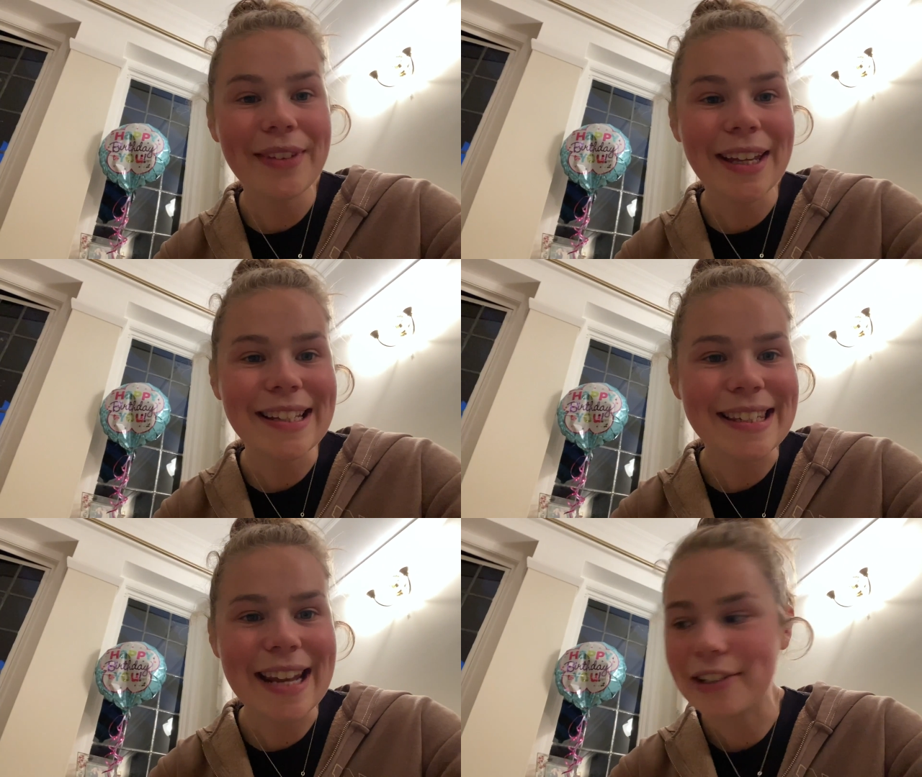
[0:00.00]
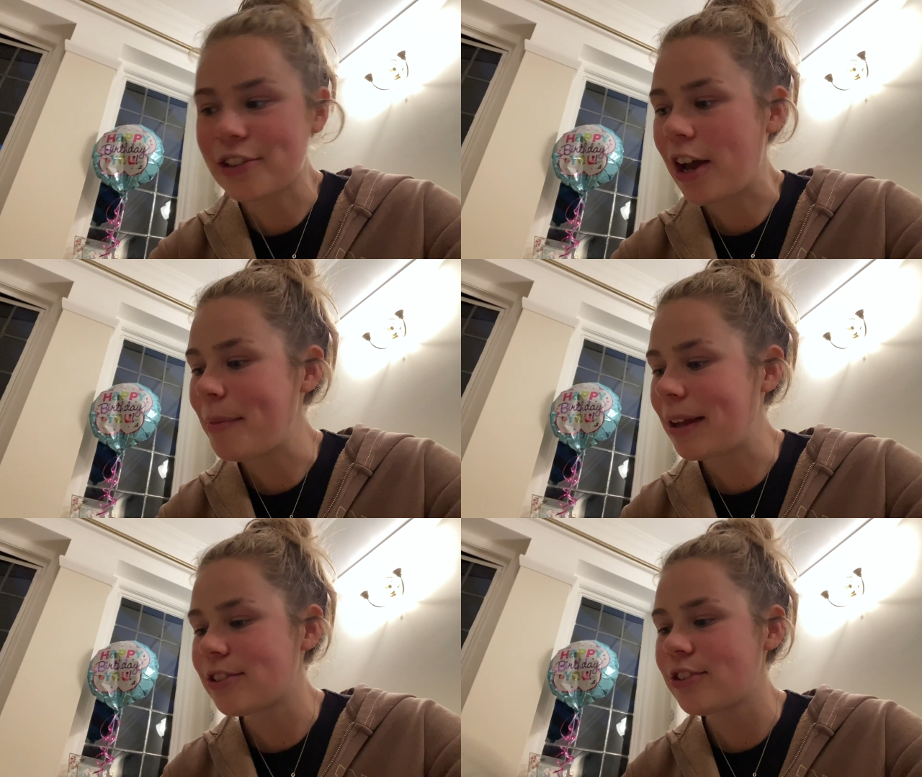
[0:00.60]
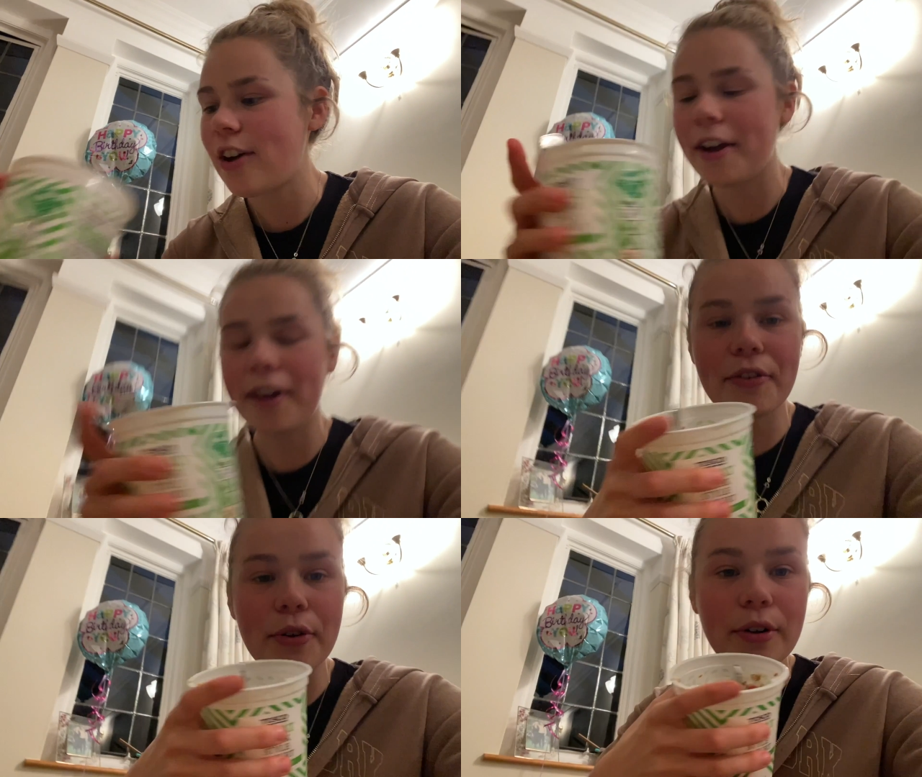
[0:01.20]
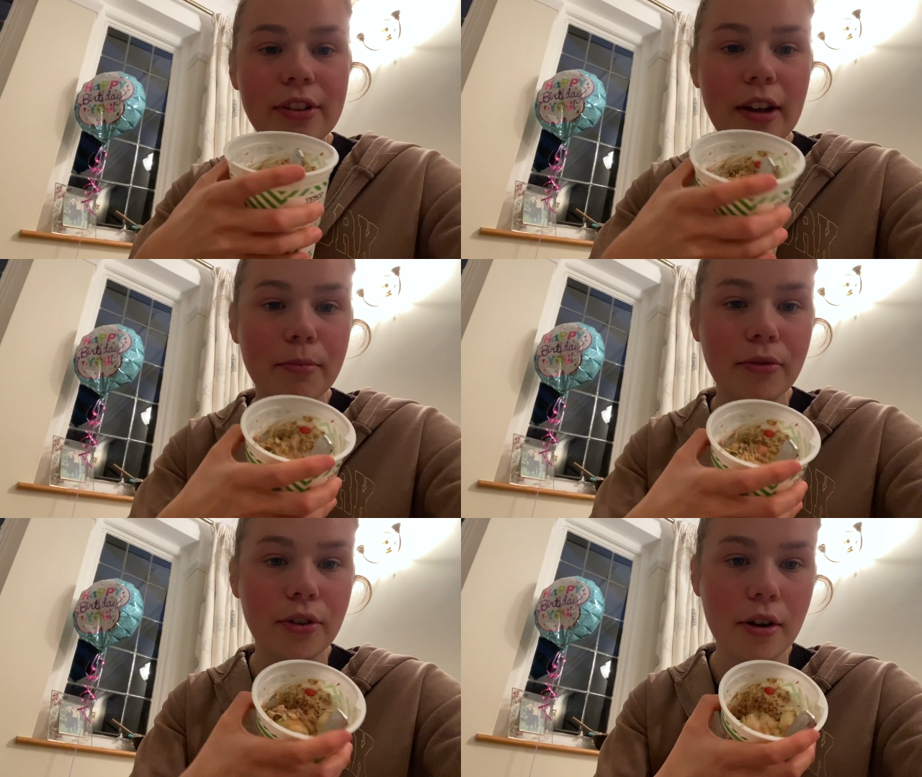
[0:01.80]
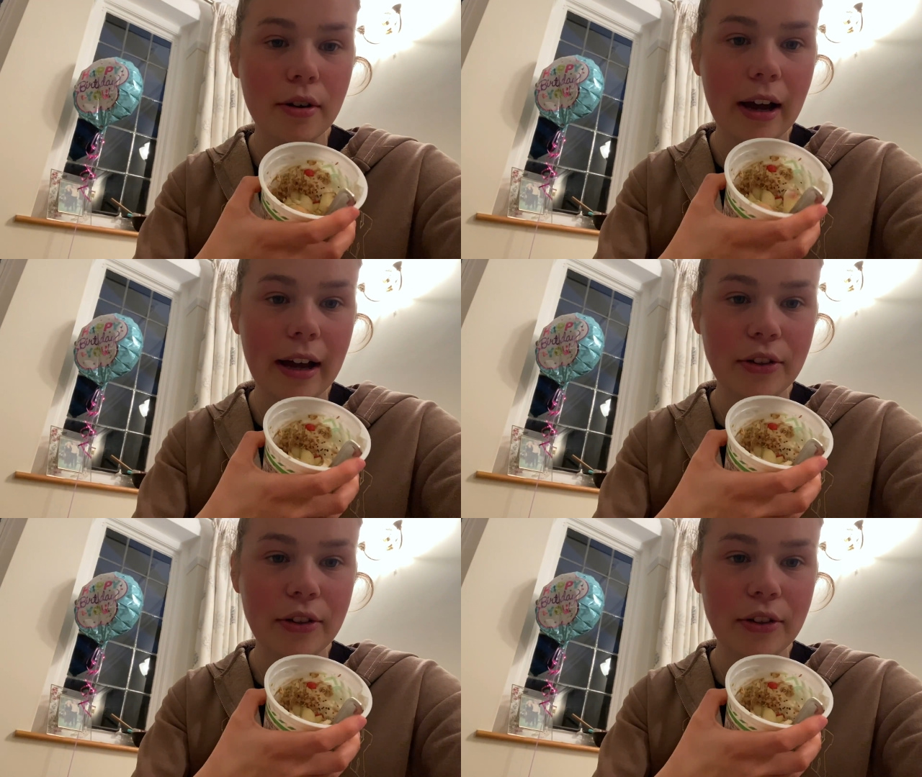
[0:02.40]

It's snack time, and tonight I've got some granola and